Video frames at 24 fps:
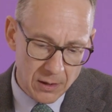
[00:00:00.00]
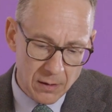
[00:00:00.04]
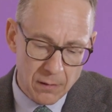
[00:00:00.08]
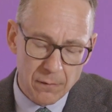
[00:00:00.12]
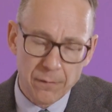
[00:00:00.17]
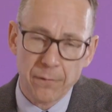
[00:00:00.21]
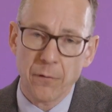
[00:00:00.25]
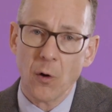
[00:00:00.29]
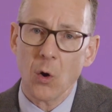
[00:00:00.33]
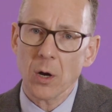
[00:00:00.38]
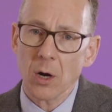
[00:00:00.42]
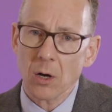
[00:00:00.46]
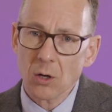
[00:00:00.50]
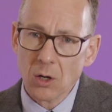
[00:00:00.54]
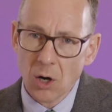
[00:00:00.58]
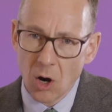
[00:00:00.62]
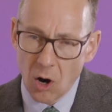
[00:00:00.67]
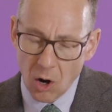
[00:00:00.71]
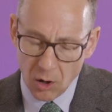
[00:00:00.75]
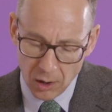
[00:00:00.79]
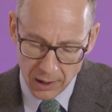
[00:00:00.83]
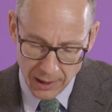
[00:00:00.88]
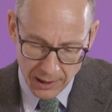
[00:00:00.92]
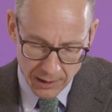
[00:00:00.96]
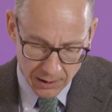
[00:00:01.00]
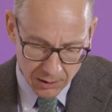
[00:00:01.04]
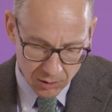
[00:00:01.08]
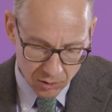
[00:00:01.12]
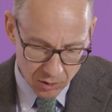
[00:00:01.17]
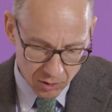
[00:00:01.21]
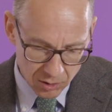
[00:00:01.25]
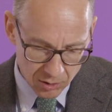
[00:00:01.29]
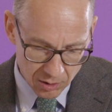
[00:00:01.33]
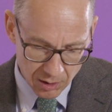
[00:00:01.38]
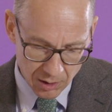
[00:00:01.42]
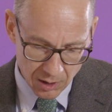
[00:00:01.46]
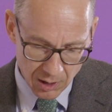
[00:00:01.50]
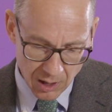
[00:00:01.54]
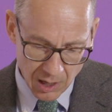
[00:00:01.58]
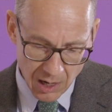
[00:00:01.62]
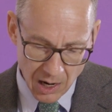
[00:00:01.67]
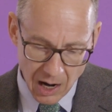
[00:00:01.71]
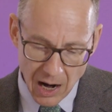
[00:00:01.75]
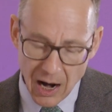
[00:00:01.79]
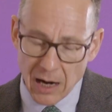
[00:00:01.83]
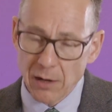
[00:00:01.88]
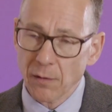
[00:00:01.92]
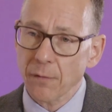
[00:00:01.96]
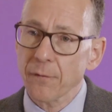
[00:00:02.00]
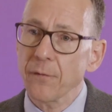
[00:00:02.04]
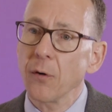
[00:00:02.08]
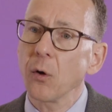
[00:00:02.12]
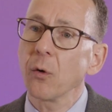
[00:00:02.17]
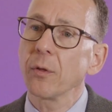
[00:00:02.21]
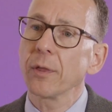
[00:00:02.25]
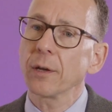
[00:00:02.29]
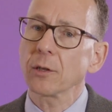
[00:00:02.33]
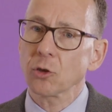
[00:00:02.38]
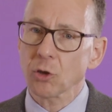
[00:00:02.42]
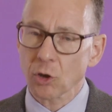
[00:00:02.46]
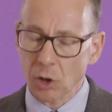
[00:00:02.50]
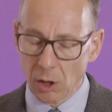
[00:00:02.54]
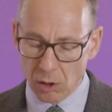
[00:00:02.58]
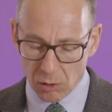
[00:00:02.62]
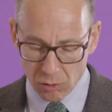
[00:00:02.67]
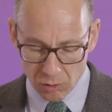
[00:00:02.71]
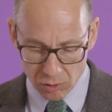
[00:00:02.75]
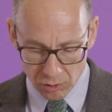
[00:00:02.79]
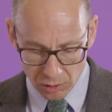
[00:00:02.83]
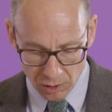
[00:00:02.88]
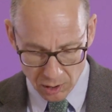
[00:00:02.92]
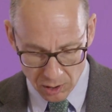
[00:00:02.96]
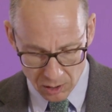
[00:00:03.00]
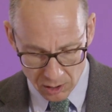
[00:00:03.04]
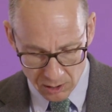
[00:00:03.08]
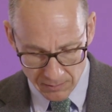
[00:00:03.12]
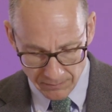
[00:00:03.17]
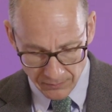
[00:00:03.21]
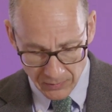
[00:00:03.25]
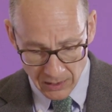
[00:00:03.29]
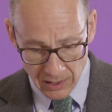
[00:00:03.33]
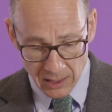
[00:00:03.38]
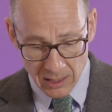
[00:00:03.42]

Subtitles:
for your colleagues, and for the children,